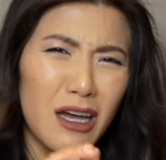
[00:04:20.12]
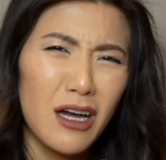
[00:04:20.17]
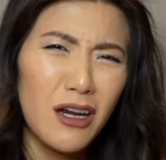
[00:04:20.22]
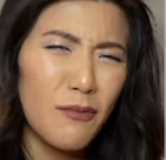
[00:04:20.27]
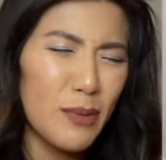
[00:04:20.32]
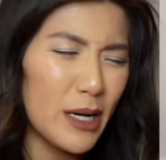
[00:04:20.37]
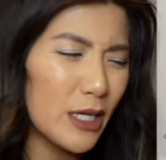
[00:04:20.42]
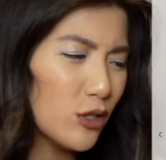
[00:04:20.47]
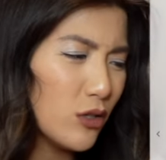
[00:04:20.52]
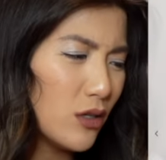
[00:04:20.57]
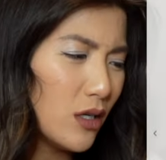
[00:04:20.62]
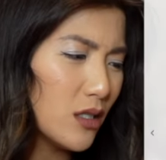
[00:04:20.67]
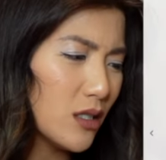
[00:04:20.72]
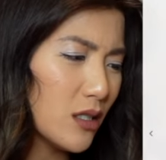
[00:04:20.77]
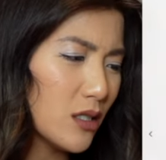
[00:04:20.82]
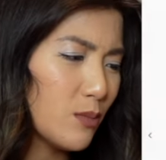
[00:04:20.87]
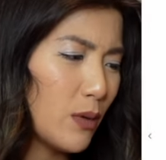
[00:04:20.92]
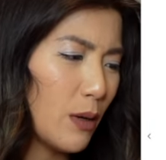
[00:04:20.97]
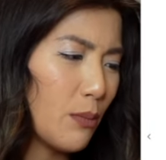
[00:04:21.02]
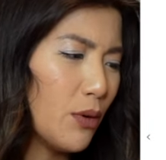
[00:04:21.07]
kind of patronize
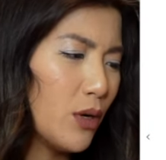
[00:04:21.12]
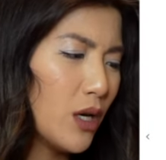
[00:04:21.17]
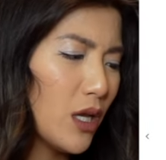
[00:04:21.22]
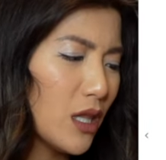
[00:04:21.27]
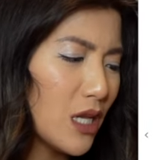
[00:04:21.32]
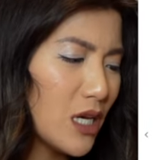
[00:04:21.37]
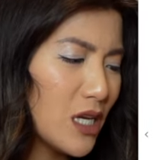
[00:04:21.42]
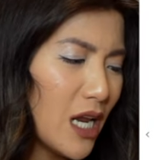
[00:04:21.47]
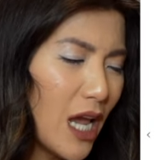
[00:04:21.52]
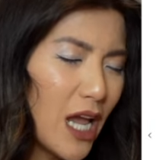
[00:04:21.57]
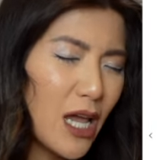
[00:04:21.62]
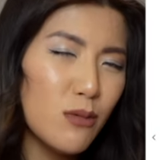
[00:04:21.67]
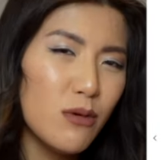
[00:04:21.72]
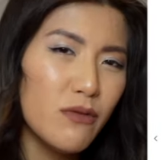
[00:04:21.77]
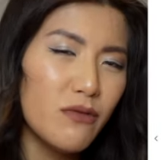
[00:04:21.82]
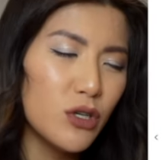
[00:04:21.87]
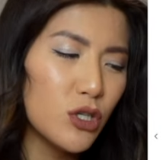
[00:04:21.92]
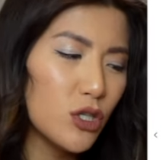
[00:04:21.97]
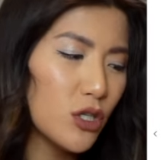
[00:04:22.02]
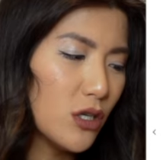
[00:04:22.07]
us by putting the name
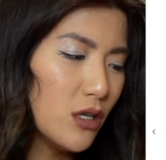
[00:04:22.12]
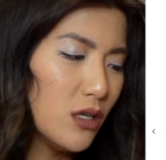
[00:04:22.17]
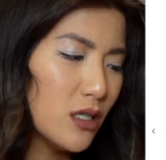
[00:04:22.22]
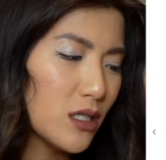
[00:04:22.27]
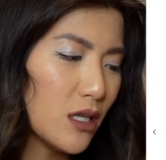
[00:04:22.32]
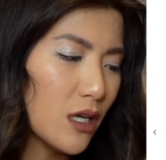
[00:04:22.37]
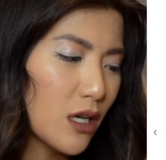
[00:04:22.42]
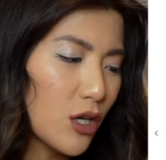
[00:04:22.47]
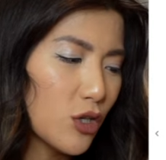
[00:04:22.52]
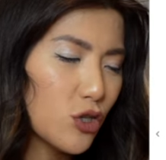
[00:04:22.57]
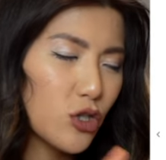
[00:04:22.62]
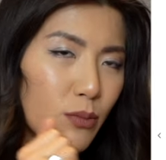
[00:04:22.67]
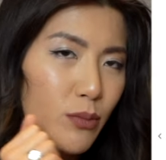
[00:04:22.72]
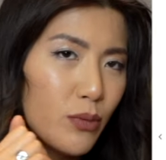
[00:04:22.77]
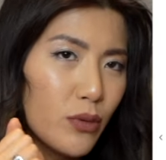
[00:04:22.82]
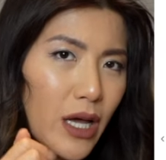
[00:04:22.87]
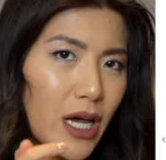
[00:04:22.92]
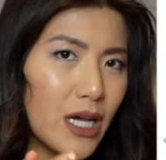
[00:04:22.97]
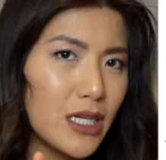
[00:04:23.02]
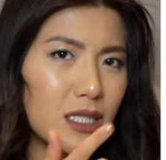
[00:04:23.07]
of the shoes, like
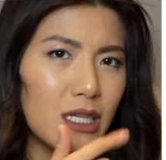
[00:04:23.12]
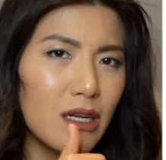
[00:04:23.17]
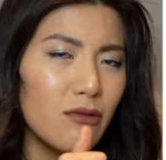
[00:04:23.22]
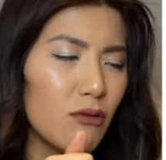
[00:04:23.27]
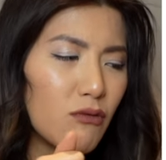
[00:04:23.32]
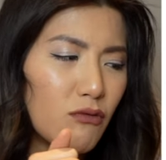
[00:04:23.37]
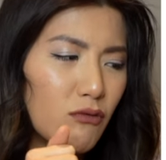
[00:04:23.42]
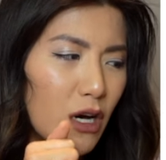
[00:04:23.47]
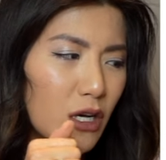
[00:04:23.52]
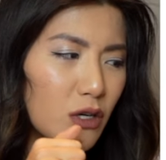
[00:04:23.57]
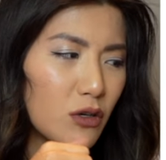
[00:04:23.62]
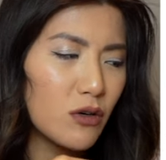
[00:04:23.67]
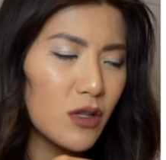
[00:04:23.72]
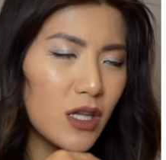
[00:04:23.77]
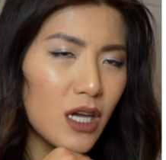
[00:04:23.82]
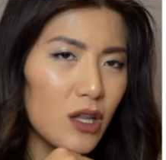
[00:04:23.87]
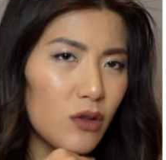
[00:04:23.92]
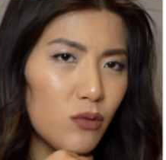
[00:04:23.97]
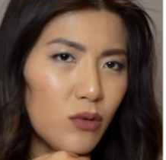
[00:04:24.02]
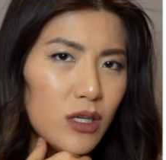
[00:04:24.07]
triple S and even Runner on
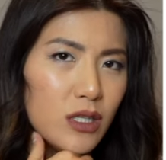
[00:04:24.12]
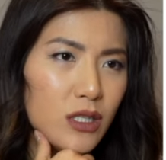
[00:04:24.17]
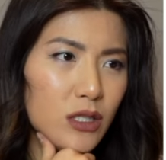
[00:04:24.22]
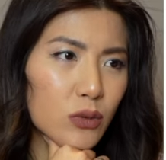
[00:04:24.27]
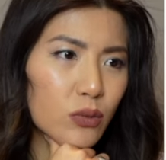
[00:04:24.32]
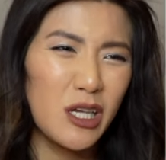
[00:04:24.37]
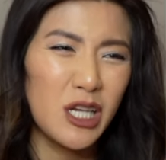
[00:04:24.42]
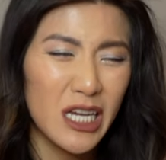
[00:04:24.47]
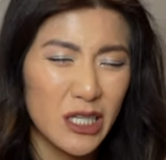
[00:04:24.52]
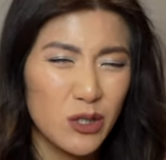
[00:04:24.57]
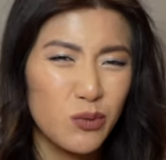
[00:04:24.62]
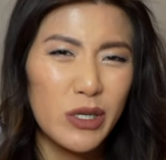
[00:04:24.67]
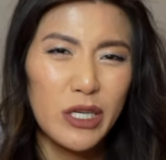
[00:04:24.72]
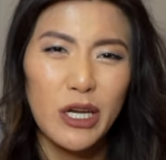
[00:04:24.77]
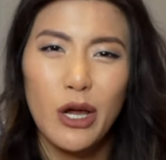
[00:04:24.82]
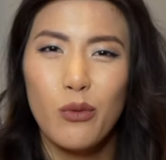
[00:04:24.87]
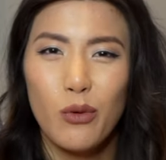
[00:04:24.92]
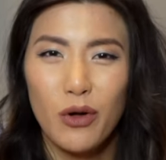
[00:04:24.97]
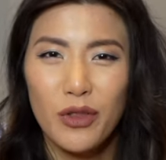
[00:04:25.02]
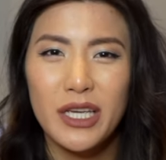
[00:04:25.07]
the other ones. Yes, we
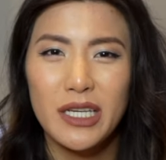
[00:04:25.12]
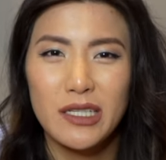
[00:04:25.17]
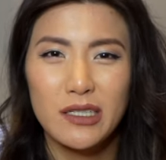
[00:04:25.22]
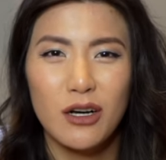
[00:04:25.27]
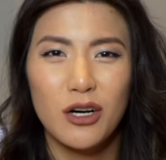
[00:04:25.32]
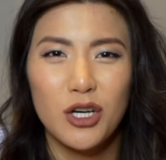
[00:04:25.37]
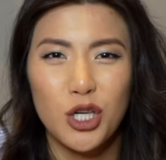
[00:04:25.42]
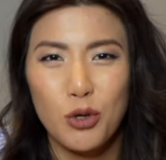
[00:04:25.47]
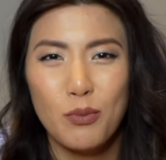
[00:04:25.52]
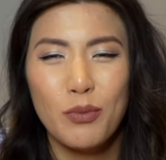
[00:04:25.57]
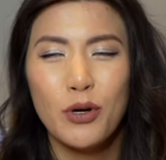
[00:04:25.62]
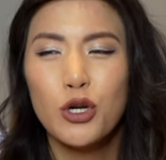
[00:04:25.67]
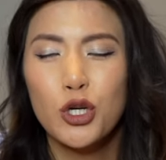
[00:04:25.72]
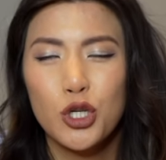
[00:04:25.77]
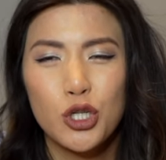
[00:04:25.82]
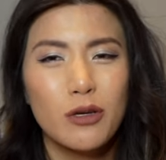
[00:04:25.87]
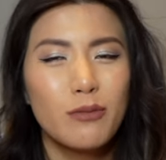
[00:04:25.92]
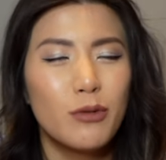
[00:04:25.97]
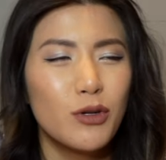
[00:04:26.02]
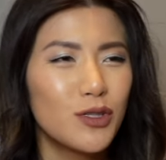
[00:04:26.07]
know what these are. You
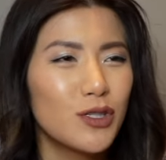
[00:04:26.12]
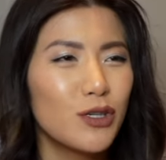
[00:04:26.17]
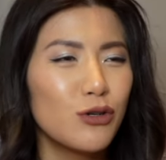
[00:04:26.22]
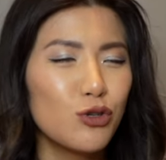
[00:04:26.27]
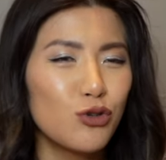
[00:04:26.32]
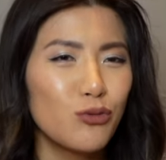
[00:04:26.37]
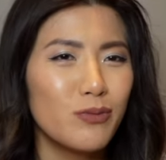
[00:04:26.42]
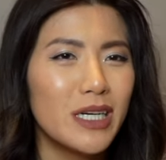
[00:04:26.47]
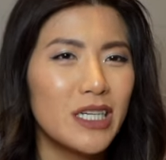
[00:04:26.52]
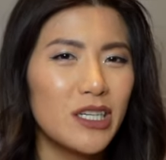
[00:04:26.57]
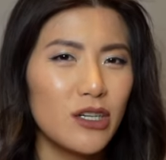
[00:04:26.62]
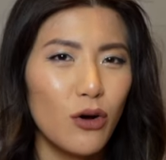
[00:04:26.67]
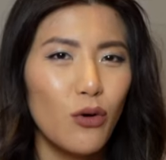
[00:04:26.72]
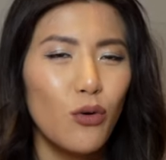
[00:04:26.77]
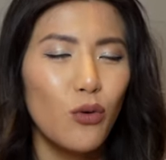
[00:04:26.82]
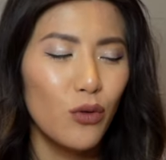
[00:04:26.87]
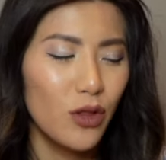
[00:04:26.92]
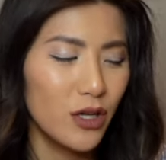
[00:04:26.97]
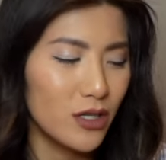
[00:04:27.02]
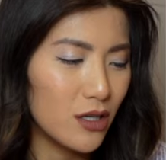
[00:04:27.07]
push them on social media
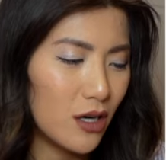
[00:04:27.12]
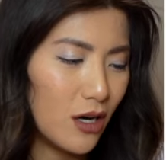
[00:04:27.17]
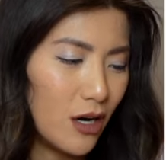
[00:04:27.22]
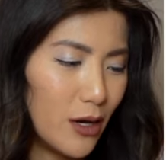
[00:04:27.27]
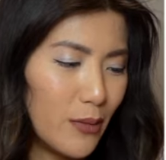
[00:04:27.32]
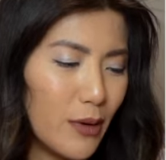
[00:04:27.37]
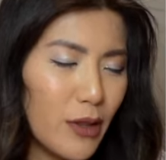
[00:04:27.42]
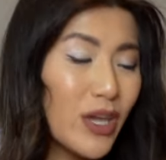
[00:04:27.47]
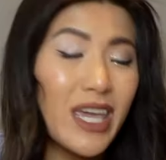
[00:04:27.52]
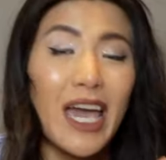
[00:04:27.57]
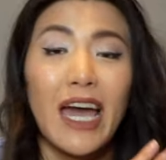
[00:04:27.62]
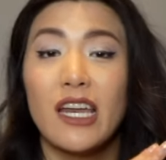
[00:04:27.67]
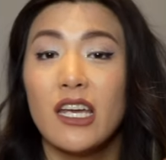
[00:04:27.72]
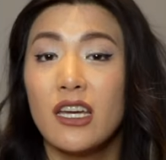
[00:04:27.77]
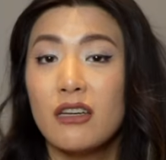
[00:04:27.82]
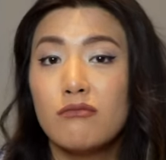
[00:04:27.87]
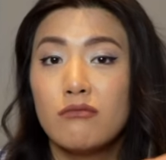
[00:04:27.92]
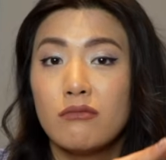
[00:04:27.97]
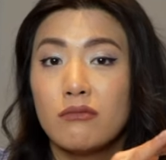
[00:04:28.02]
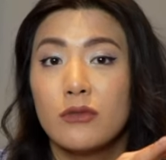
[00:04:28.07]
all the time. We get
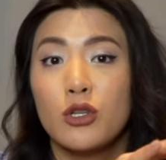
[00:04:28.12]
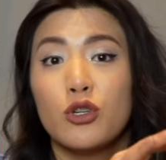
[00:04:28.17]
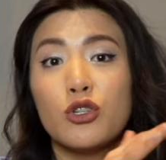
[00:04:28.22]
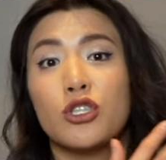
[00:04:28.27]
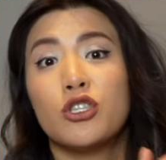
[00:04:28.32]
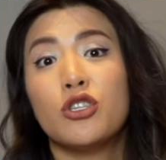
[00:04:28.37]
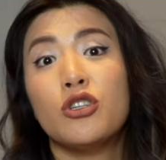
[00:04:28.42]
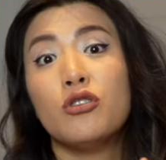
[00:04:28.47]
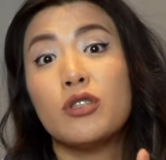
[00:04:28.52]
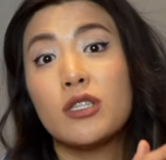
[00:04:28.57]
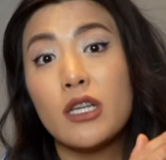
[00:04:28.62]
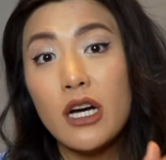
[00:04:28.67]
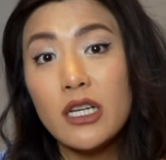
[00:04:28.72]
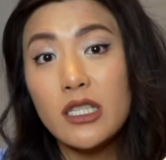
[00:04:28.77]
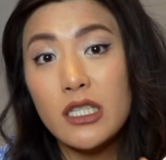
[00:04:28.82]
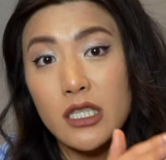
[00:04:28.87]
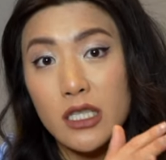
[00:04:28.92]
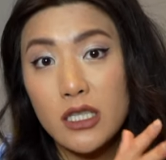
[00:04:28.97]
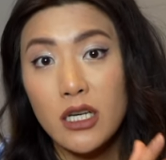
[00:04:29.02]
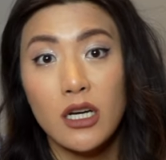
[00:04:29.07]
it. Your shoe
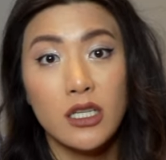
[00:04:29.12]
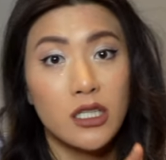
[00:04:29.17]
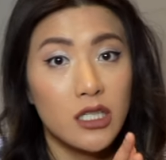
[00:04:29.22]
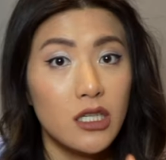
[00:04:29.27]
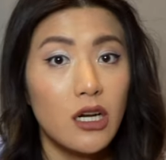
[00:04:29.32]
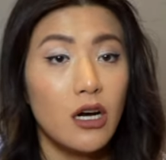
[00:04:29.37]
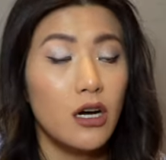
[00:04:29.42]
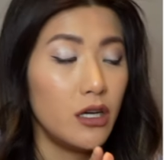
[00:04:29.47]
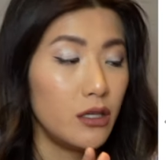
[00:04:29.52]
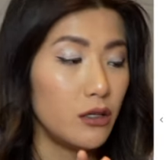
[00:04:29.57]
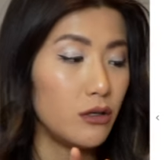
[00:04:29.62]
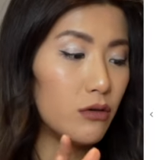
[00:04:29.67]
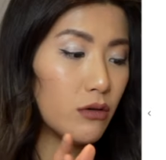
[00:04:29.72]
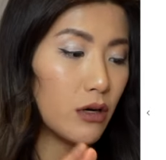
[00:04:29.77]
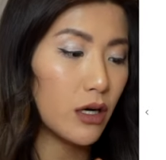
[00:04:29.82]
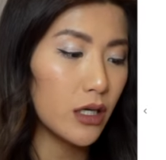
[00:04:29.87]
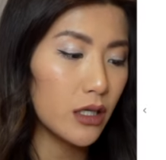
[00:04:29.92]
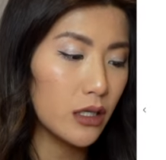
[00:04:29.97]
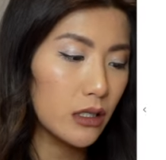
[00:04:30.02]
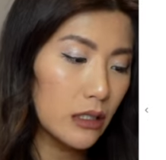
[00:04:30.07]
size is 39, all
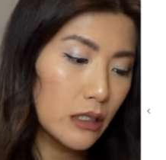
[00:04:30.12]
right?